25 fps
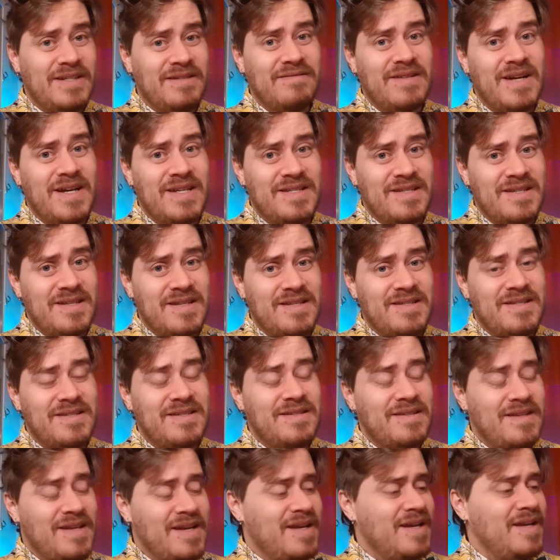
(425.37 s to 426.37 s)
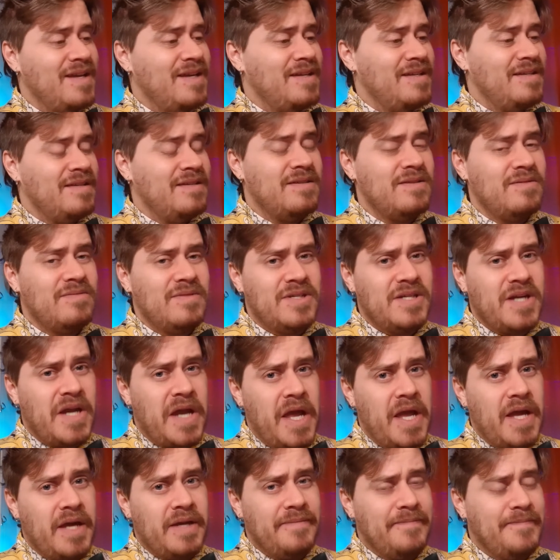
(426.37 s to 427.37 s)
as it is, you do what you
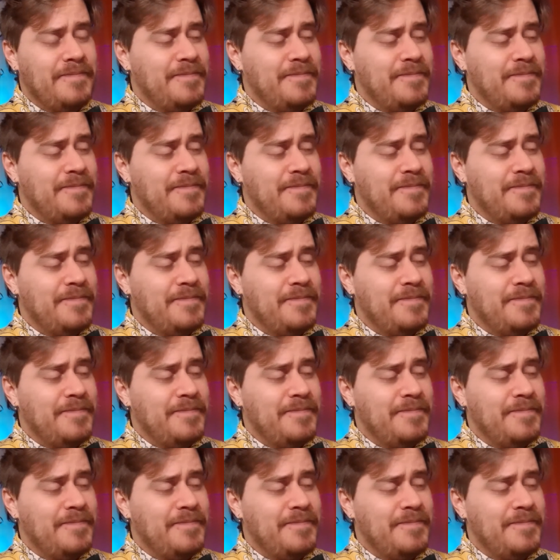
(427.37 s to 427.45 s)
can.